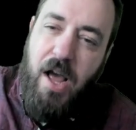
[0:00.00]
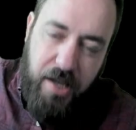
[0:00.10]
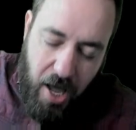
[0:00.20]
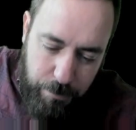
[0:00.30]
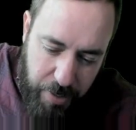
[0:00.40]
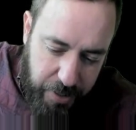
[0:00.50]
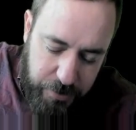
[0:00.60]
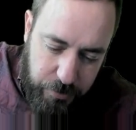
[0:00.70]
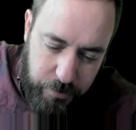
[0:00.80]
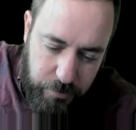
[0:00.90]
gotten back
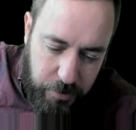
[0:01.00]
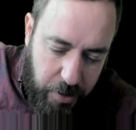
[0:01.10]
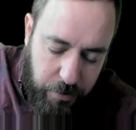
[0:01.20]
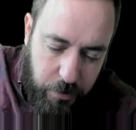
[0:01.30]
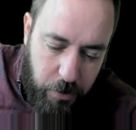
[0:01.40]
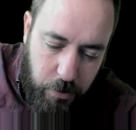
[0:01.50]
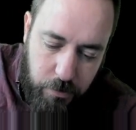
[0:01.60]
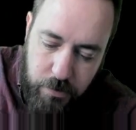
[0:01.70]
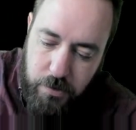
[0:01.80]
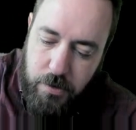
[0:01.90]
to. I don't know,
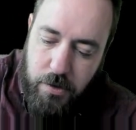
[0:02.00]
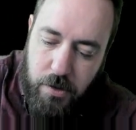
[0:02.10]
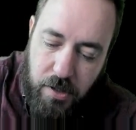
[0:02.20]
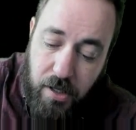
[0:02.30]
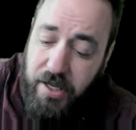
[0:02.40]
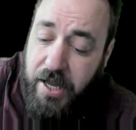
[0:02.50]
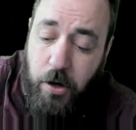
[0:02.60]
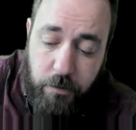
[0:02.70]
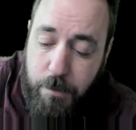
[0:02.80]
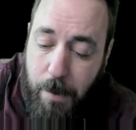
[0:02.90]
like I
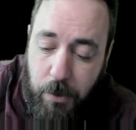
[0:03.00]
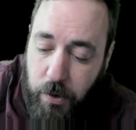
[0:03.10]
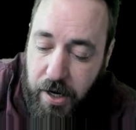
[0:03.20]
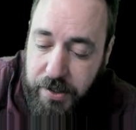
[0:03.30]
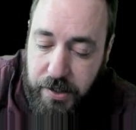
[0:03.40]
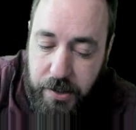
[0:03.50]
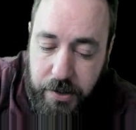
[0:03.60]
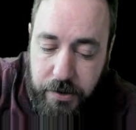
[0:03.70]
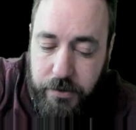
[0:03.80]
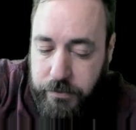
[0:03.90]
don't remember what I
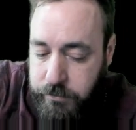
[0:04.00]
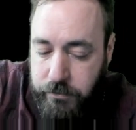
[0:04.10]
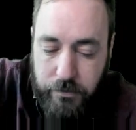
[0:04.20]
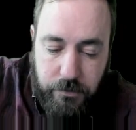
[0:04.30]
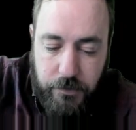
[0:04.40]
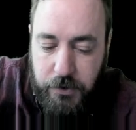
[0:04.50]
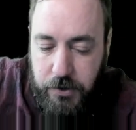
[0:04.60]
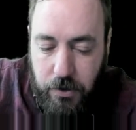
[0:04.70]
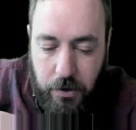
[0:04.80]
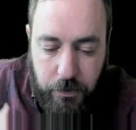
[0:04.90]
did,
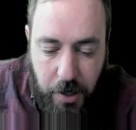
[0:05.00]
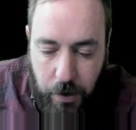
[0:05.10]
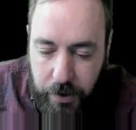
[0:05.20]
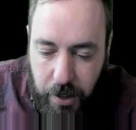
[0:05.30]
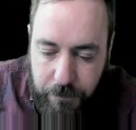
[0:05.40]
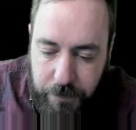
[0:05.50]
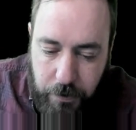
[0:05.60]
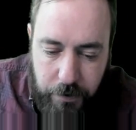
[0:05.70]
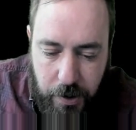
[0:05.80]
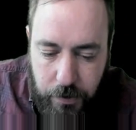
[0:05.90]
so now I got to
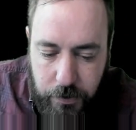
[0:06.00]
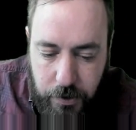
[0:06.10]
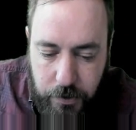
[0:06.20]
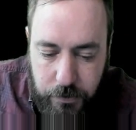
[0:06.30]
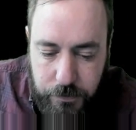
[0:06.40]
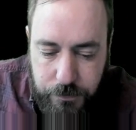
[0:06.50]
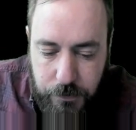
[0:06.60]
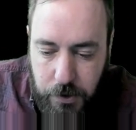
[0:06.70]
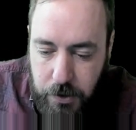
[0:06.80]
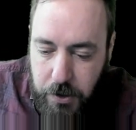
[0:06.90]
figure it out, you know.
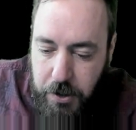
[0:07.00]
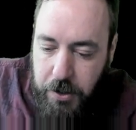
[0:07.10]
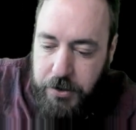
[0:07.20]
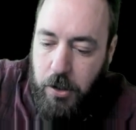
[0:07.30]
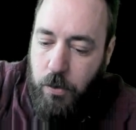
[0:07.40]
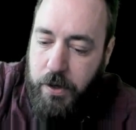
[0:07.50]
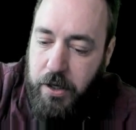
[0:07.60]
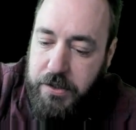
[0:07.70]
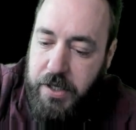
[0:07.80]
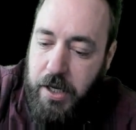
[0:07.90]
So we're
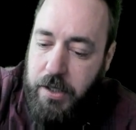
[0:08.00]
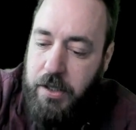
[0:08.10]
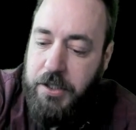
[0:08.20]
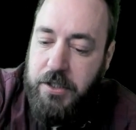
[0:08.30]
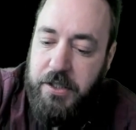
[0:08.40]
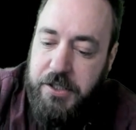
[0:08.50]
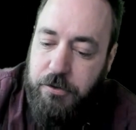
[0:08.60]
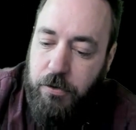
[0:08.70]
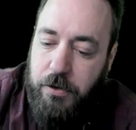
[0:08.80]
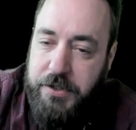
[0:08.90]
going to take each of these
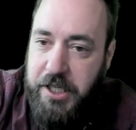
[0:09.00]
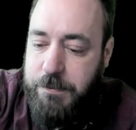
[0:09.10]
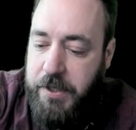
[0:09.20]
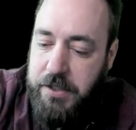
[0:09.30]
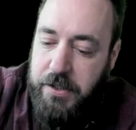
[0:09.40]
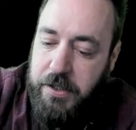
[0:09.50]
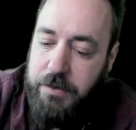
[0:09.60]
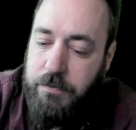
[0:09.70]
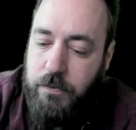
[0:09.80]
scrolls has basically,